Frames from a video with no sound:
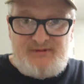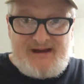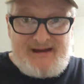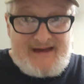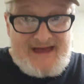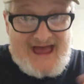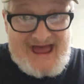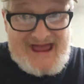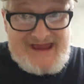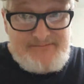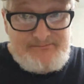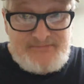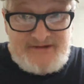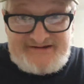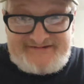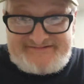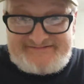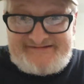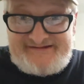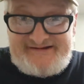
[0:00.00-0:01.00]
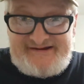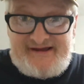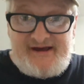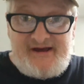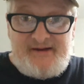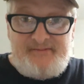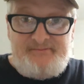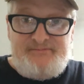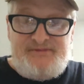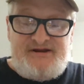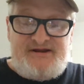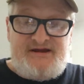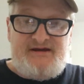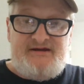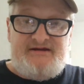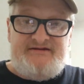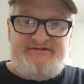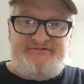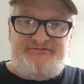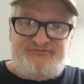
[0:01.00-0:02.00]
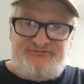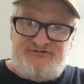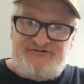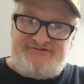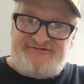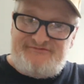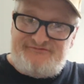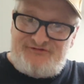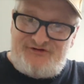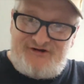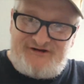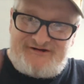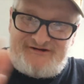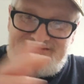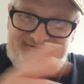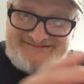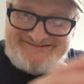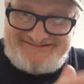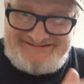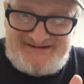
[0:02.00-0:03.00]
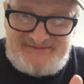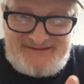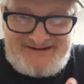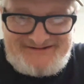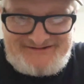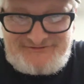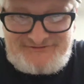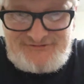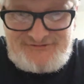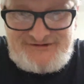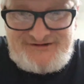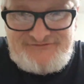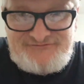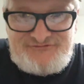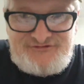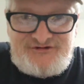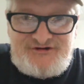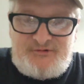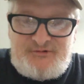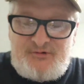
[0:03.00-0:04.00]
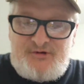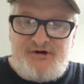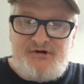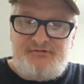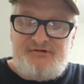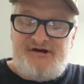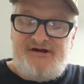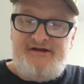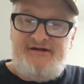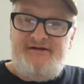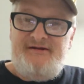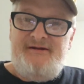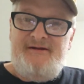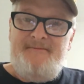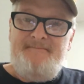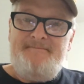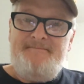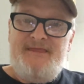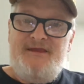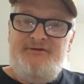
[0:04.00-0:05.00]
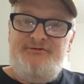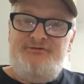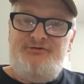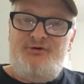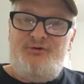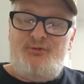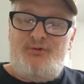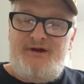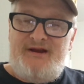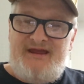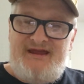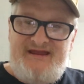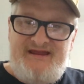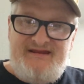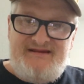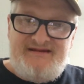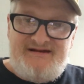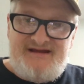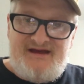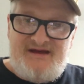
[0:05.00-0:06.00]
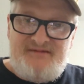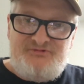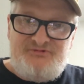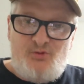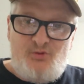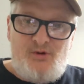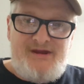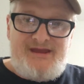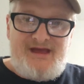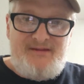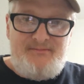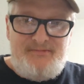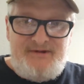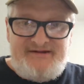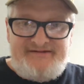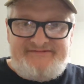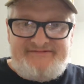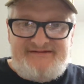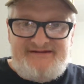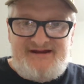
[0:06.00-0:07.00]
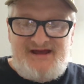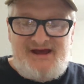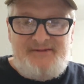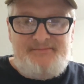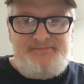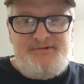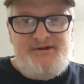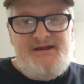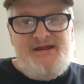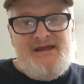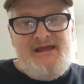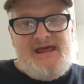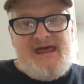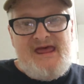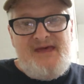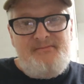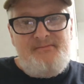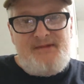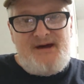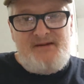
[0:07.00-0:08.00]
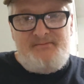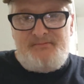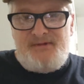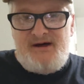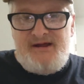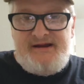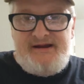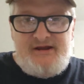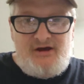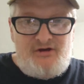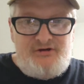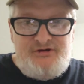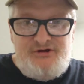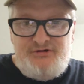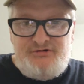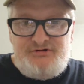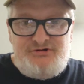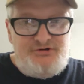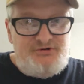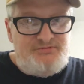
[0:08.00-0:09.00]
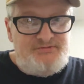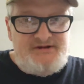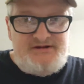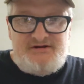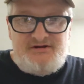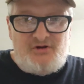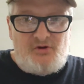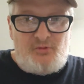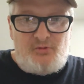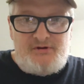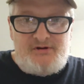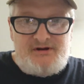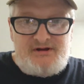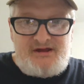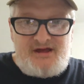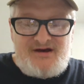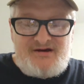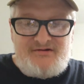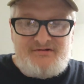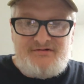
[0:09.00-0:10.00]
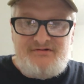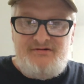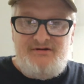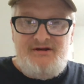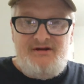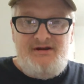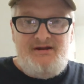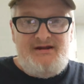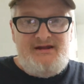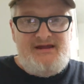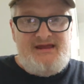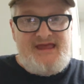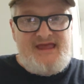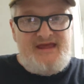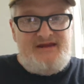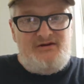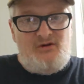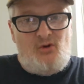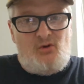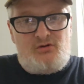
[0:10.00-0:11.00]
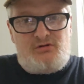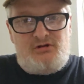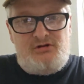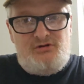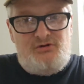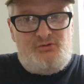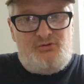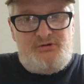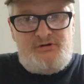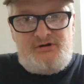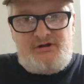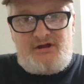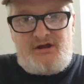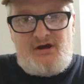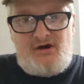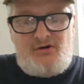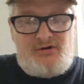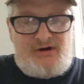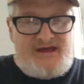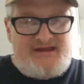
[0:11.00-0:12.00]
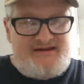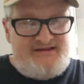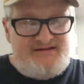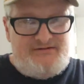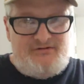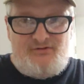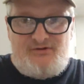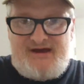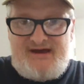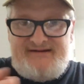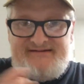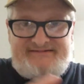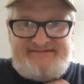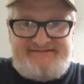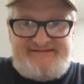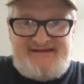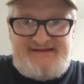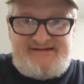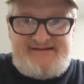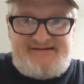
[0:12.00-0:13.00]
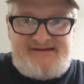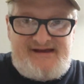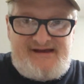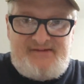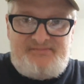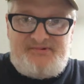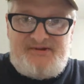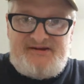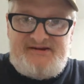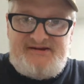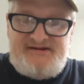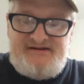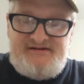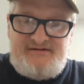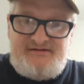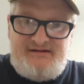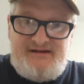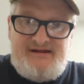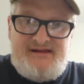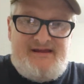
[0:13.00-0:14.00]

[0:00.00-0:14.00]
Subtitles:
I messed it up because, first of all, I couldn't see my screen very well, right? So what I ended up doing, I messed it up, and my money on YouTube didn't know where to go. It had no clue where to go. I didn't know how to set it up. I didn't know.